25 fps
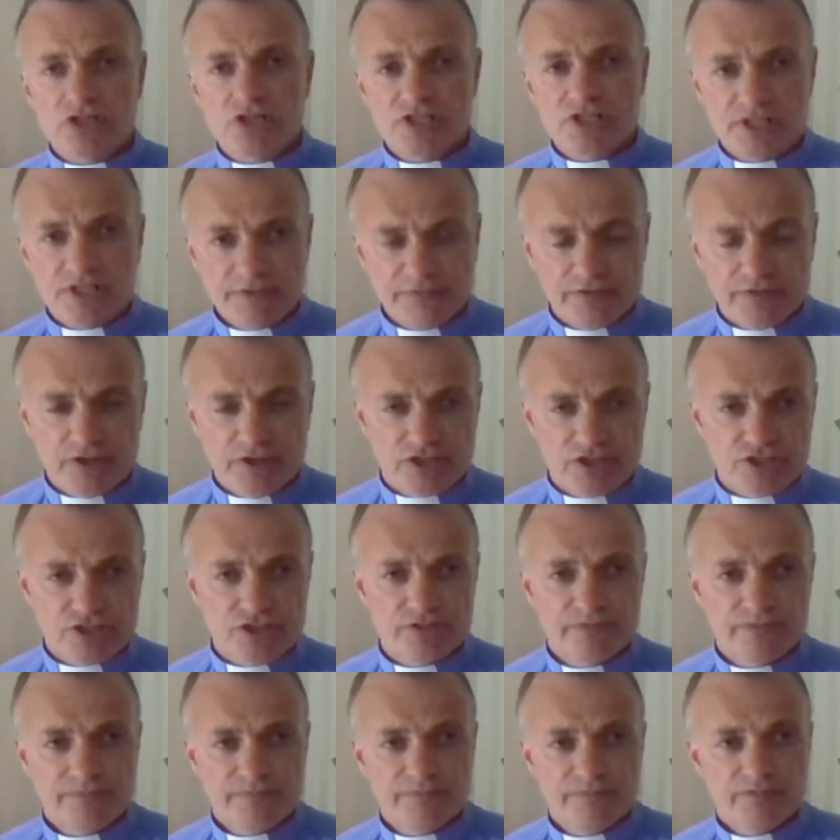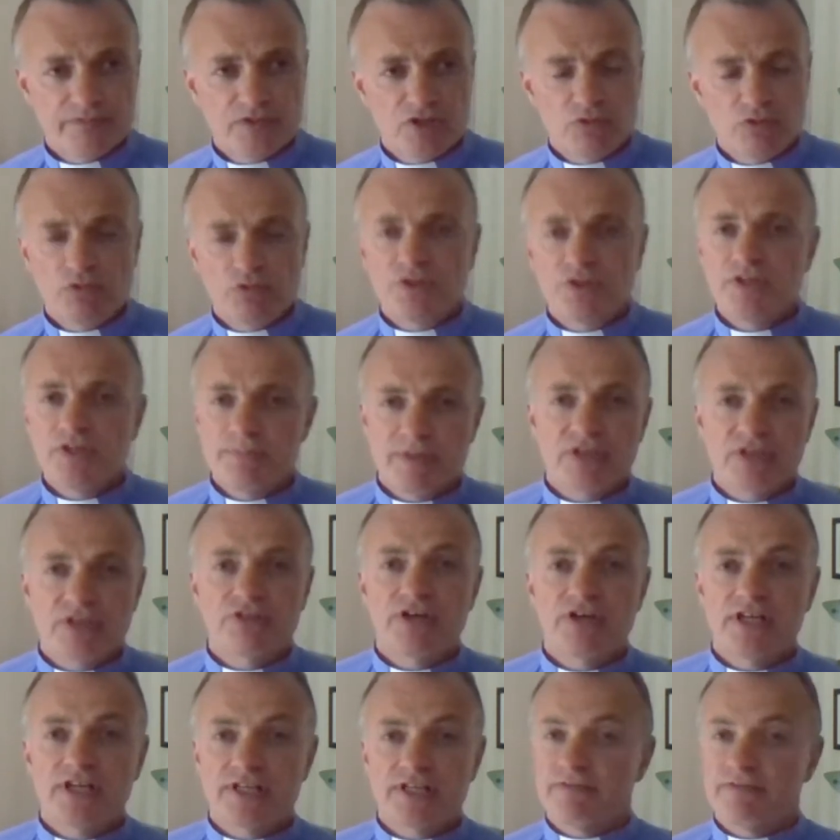different. Wouldn't it be
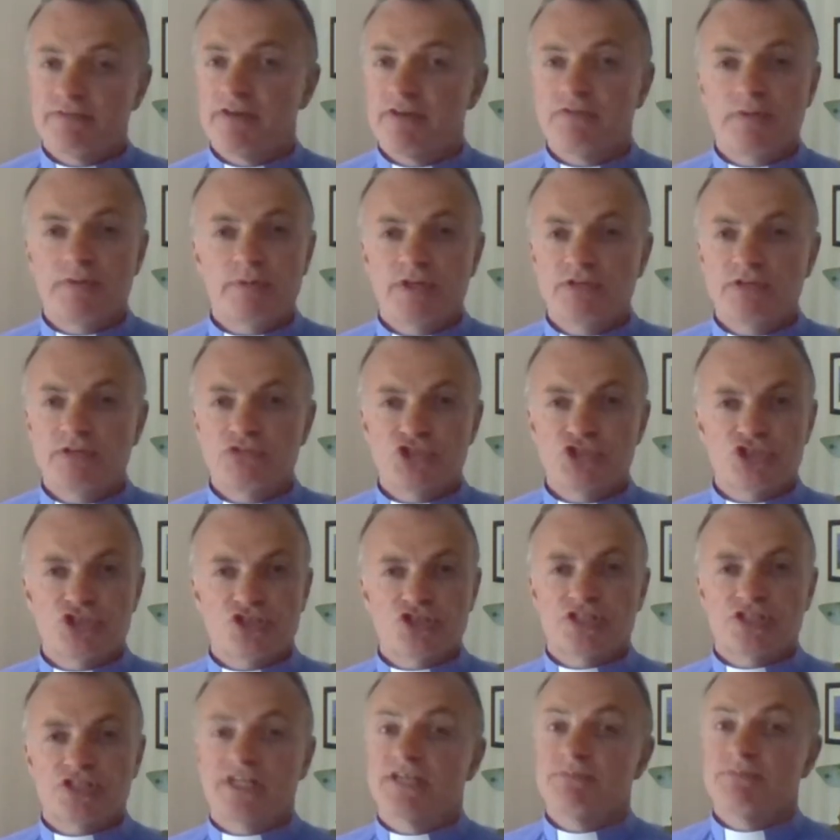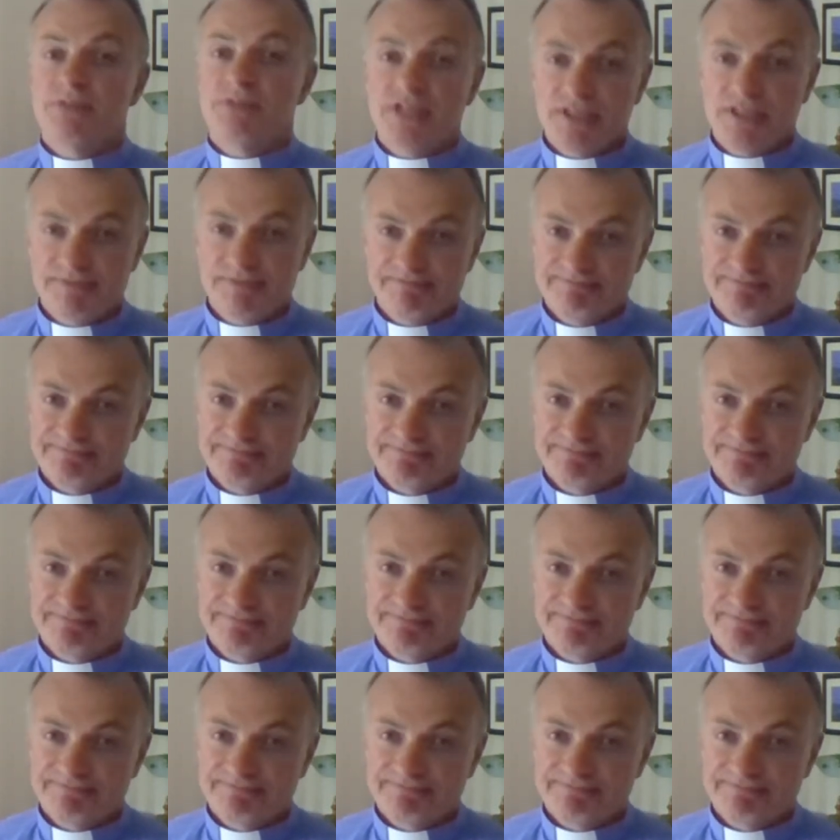great if everybody was just like me?